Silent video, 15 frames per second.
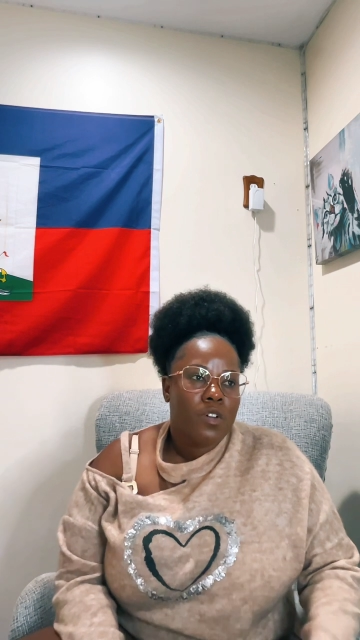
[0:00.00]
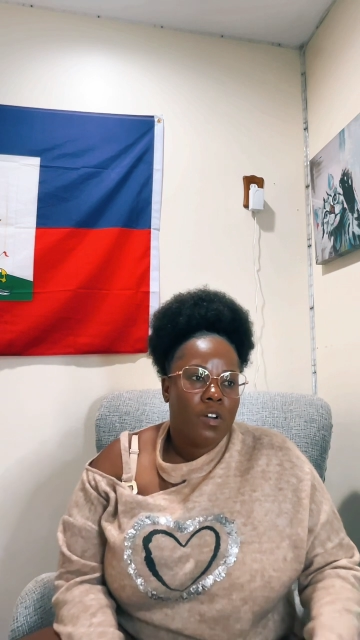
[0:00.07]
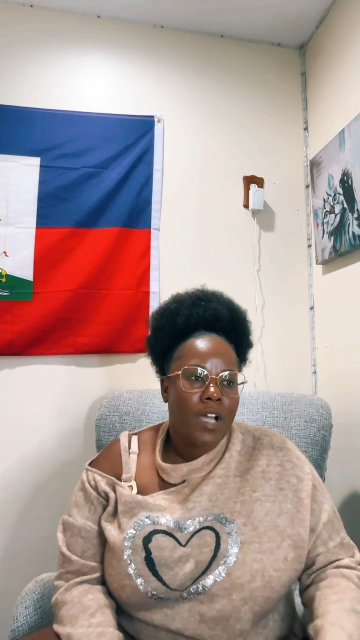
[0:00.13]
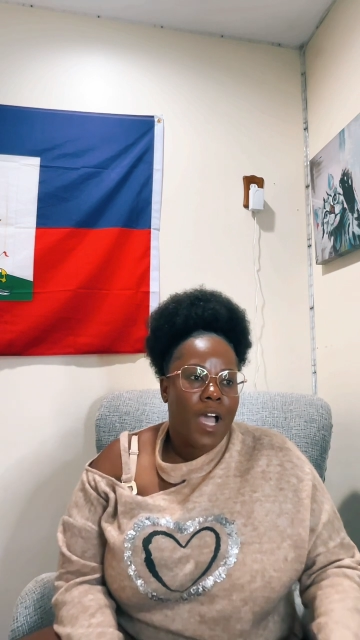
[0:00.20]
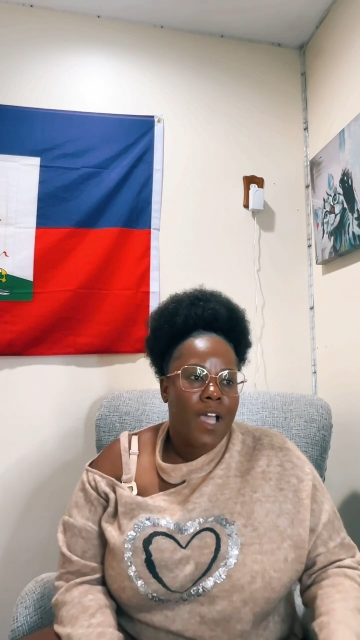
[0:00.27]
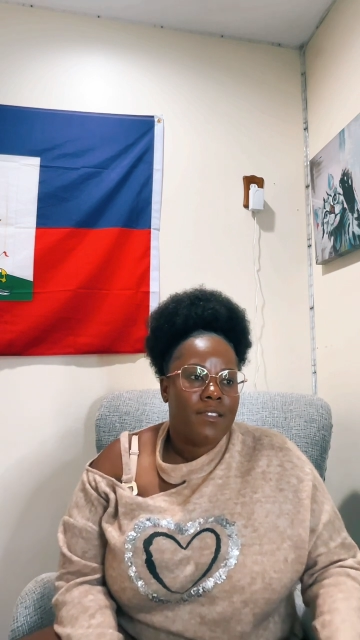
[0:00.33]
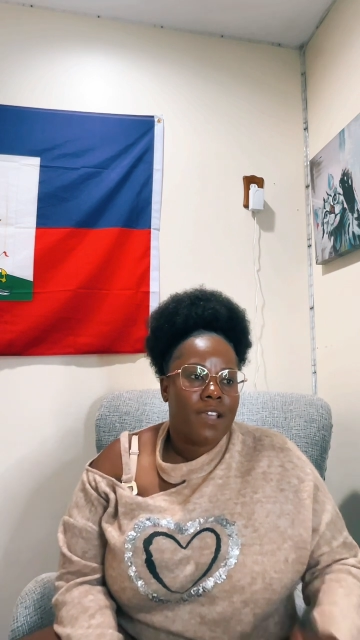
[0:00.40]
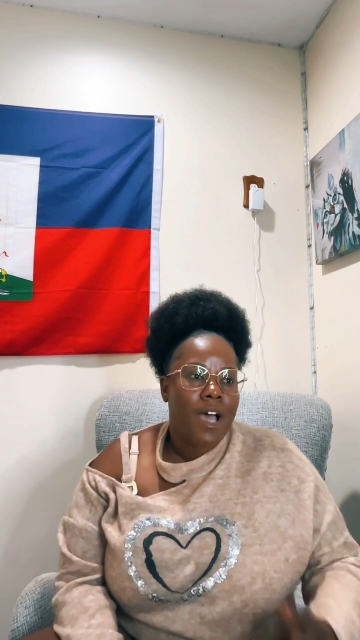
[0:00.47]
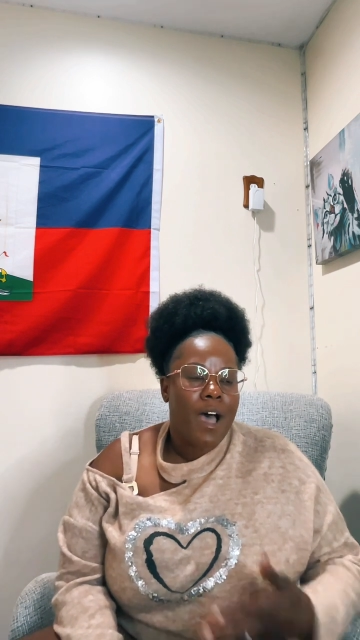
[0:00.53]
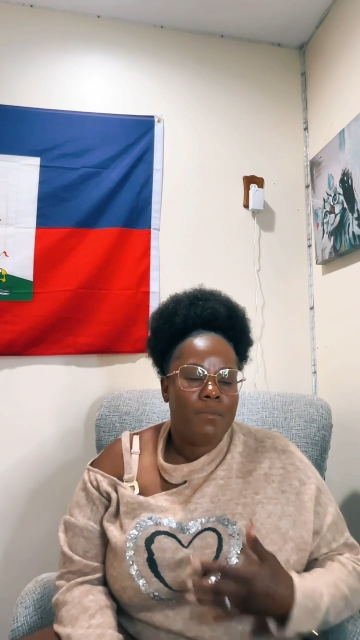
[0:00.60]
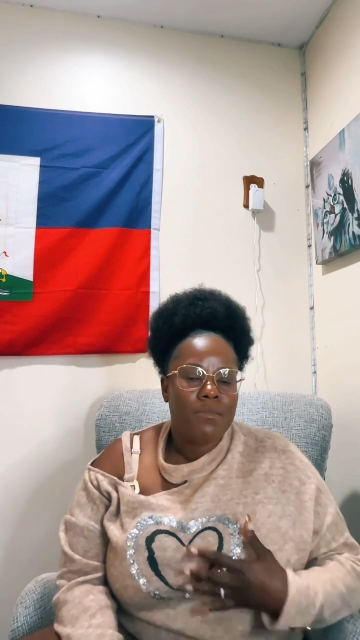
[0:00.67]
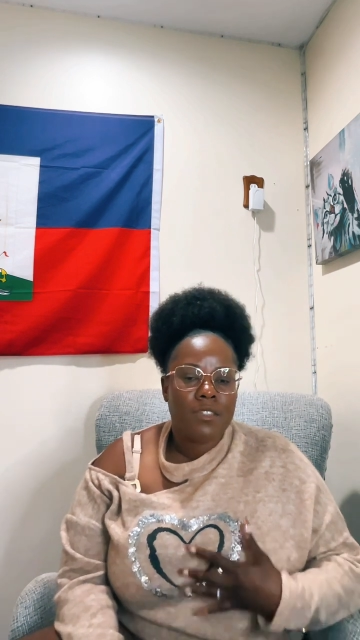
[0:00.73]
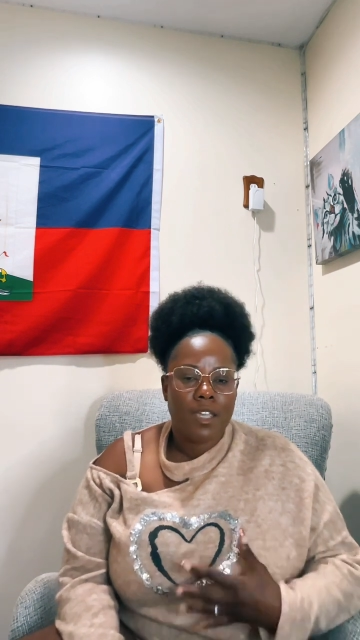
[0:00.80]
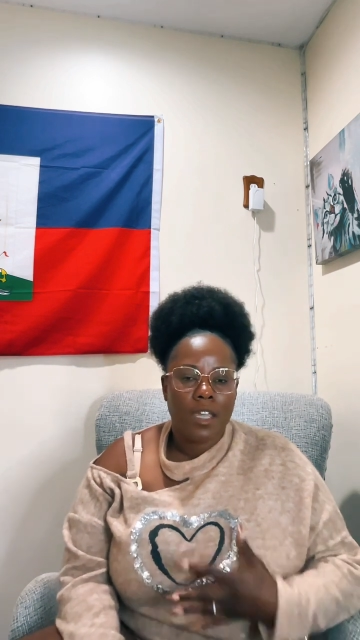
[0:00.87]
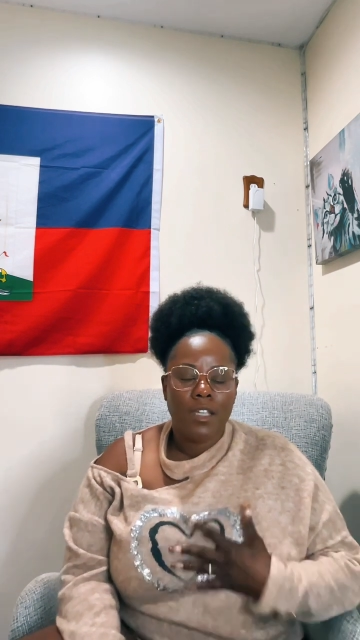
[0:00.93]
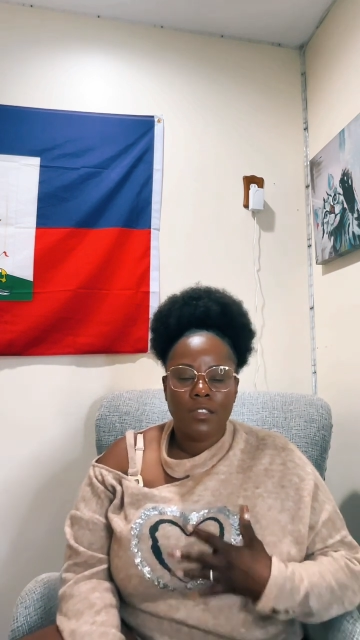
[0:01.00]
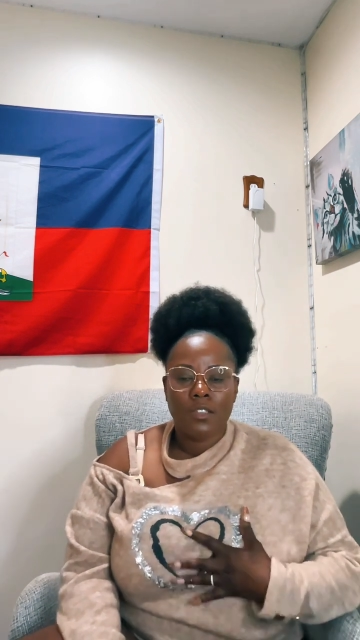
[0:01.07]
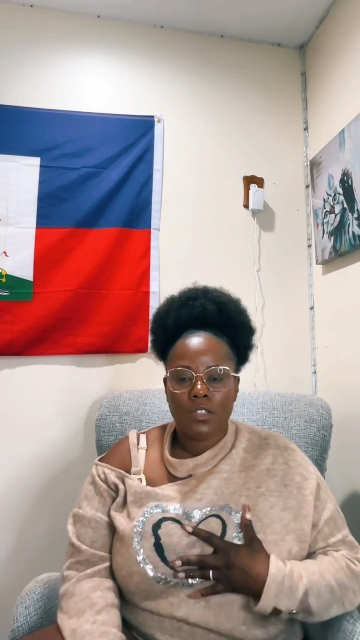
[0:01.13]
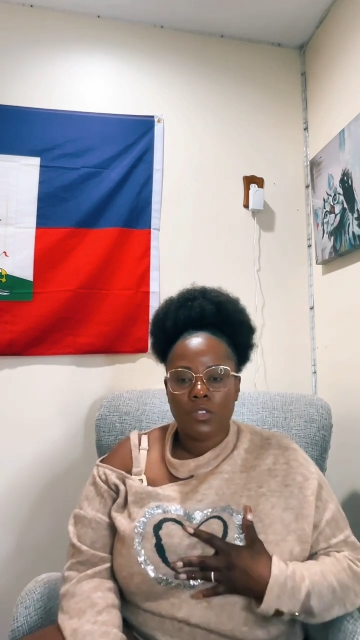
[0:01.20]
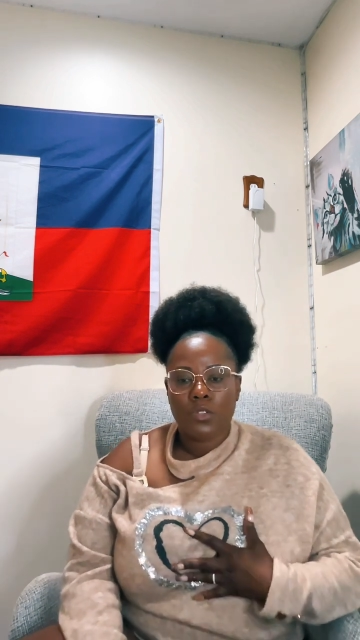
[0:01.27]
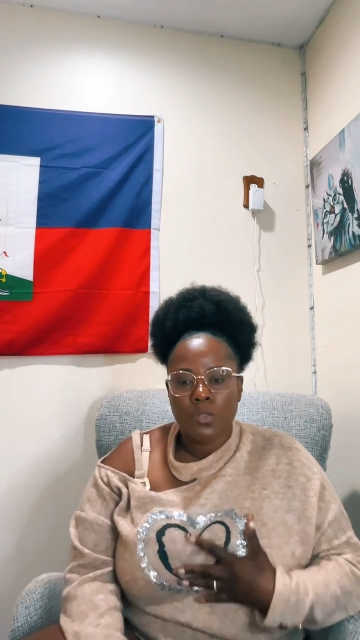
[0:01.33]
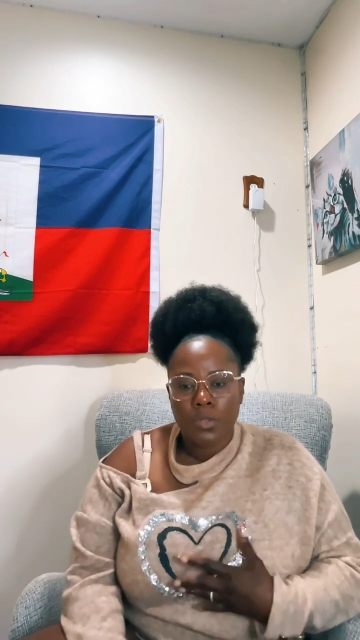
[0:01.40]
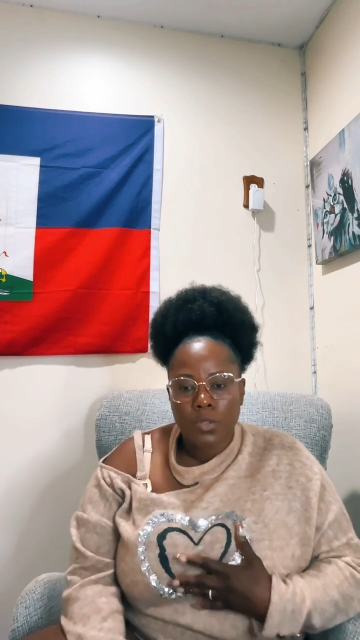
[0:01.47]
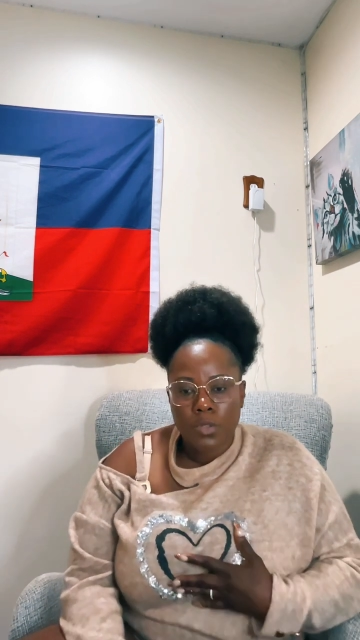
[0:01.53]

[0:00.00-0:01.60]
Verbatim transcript: So, guys, I'm saying this